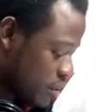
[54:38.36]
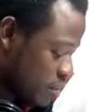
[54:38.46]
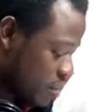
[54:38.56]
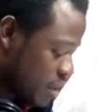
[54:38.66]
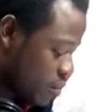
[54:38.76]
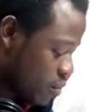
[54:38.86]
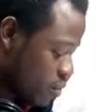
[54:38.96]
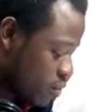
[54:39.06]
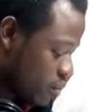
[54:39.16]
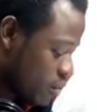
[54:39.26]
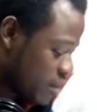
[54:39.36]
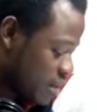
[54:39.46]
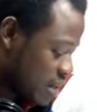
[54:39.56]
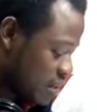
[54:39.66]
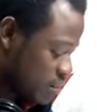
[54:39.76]
in Mekong, or
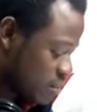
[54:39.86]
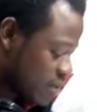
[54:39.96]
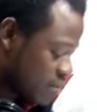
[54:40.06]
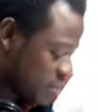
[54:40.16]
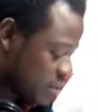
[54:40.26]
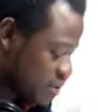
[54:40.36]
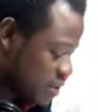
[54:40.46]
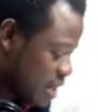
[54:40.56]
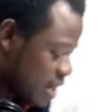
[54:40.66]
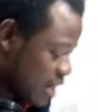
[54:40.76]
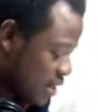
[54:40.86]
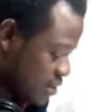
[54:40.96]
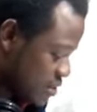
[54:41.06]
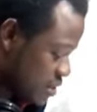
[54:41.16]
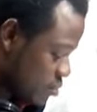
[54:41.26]
Dedaruko government and
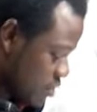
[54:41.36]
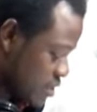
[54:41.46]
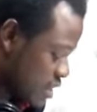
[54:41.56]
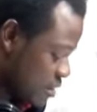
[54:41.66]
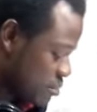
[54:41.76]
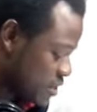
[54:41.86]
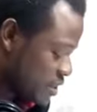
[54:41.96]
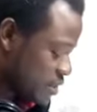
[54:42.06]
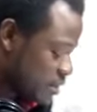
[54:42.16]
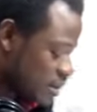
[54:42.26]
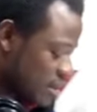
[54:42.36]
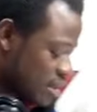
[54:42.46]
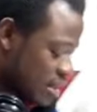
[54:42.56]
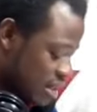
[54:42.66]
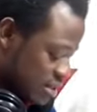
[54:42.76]
see what is happening.
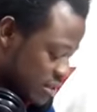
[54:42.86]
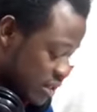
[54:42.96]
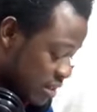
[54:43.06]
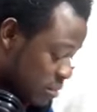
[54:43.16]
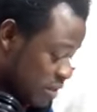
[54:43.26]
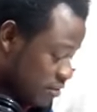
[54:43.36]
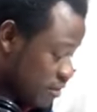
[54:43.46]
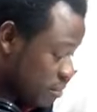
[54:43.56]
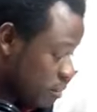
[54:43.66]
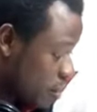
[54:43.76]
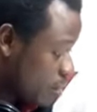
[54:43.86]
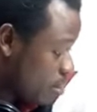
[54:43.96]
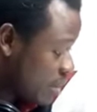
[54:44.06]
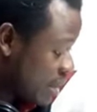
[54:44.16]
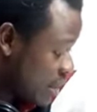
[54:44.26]
That's Yemi from
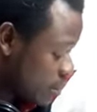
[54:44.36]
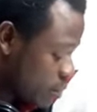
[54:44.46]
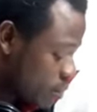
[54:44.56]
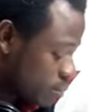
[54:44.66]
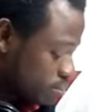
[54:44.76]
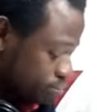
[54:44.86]
Obadako.